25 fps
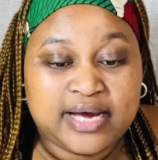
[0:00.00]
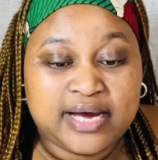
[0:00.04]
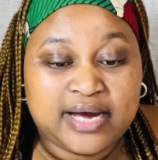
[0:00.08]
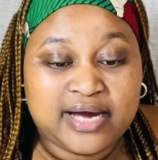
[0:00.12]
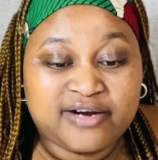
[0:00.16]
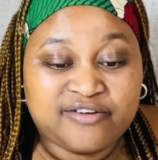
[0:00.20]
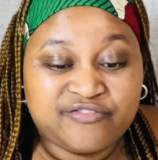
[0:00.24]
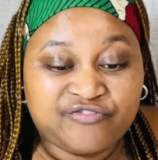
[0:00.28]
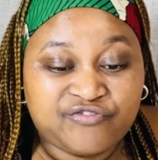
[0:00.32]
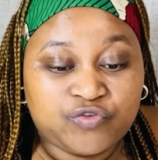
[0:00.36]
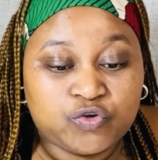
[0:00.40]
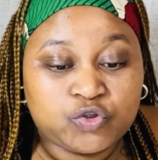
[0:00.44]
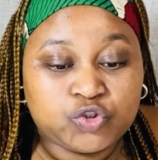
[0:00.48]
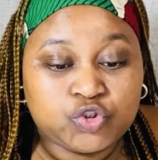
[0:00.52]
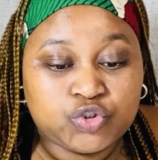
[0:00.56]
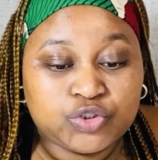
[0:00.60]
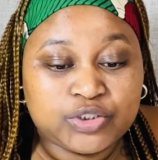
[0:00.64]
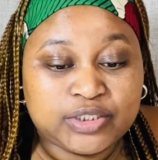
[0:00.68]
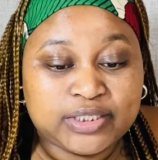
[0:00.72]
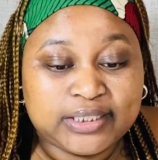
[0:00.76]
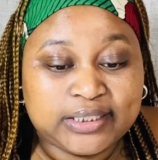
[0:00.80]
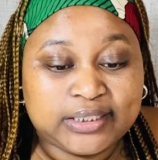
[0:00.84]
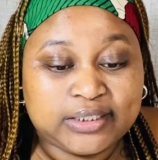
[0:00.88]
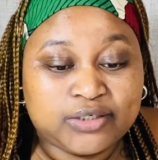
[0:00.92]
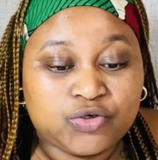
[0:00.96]

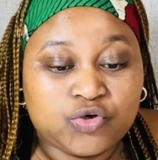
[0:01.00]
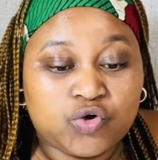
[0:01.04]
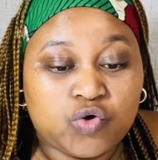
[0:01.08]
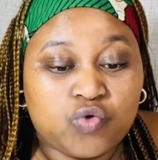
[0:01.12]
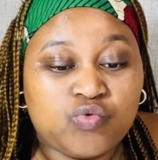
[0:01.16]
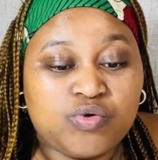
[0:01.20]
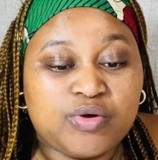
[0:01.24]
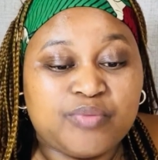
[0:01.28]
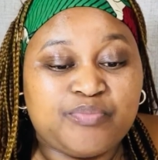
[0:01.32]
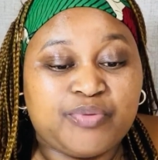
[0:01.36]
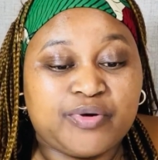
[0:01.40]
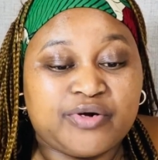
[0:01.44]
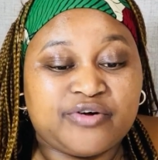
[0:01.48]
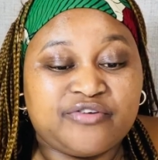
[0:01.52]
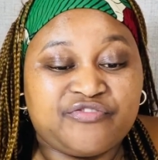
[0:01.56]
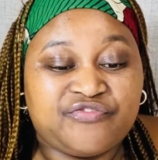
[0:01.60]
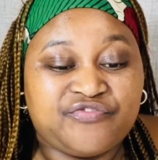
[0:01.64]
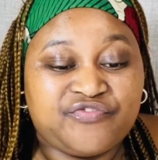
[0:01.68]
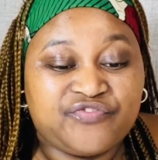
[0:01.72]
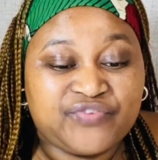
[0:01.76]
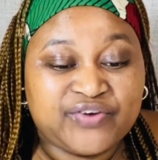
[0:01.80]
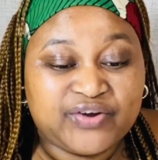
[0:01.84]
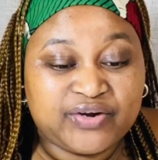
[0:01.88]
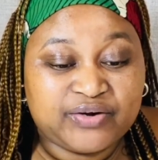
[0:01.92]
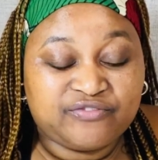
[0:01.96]
Unfortunately, no weapon
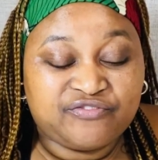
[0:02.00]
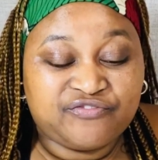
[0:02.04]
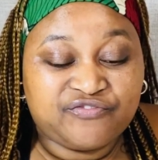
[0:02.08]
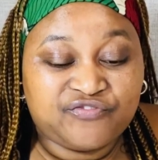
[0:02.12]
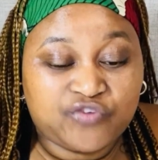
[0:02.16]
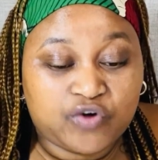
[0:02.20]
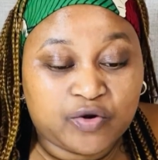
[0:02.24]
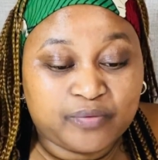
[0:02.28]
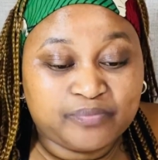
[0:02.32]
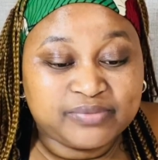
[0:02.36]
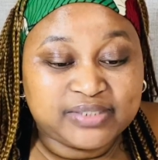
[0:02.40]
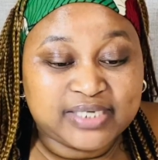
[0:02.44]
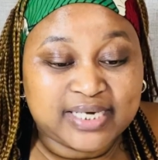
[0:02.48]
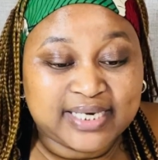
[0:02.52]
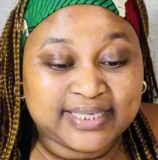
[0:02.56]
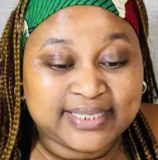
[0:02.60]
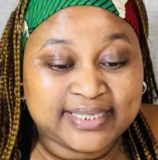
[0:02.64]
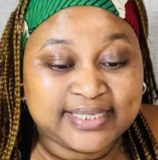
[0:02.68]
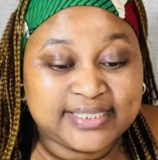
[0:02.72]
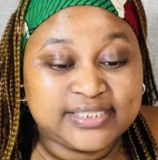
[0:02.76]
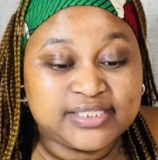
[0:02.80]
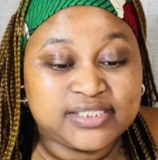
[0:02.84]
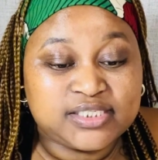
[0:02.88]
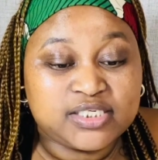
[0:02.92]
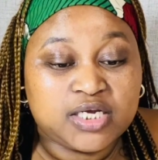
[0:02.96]
formed
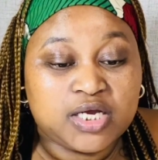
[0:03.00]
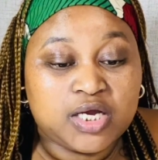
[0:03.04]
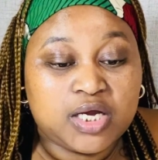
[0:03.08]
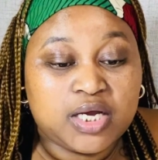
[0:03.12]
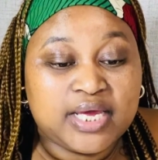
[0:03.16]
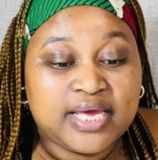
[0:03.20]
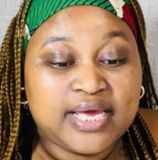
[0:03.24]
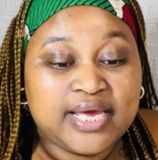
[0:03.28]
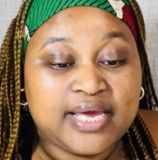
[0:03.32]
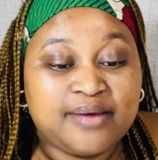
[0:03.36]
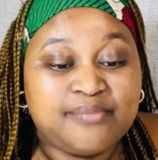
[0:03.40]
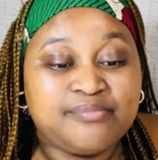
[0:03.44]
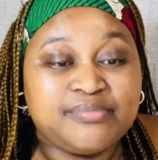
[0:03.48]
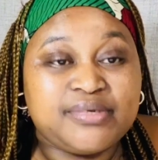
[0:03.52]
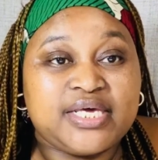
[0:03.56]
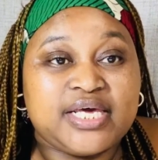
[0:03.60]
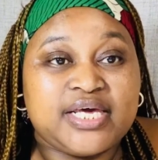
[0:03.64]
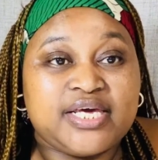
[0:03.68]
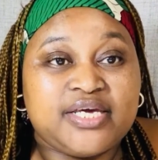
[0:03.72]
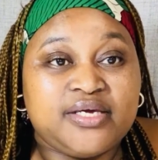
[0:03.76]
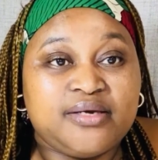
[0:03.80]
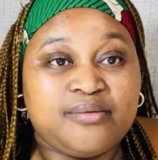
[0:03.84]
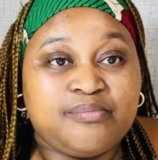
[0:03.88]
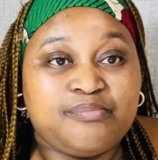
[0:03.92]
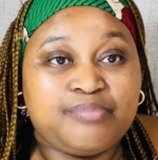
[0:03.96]
against
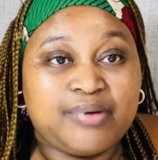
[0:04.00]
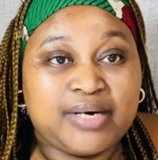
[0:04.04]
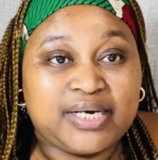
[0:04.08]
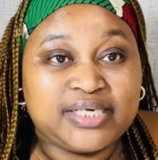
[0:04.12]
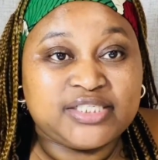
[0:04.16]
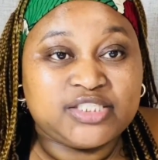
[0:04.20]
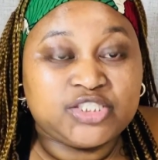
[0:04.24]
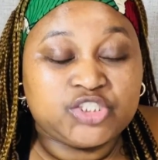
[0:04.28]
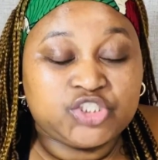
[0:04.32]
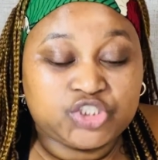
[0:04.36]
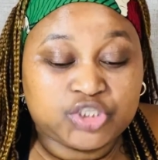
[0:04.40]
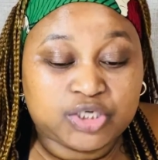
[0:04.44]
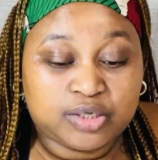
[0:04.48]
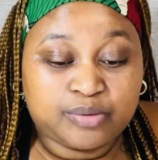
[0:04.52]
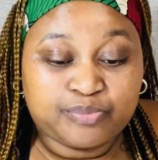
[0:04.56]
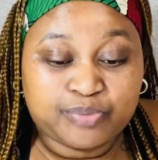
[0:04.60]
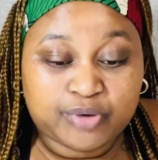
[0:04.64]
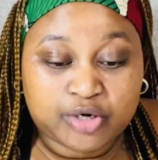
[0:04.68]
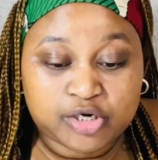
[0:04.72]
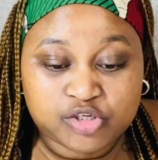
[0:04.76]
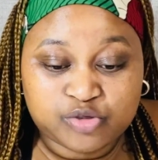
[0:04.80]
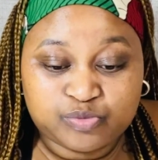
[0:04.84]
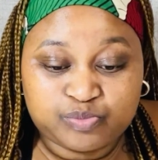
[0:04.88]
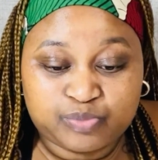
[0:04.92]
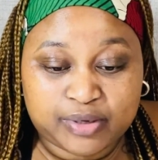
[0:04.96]
MK party shall
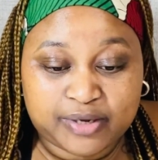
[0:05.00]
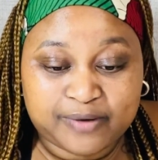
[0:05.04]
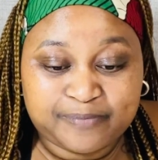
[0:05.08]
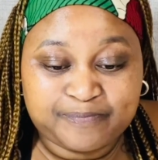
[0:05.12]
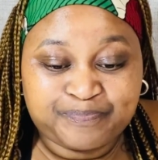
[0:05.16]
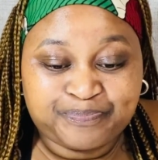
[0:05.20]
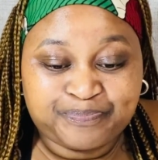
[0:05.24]
prosper.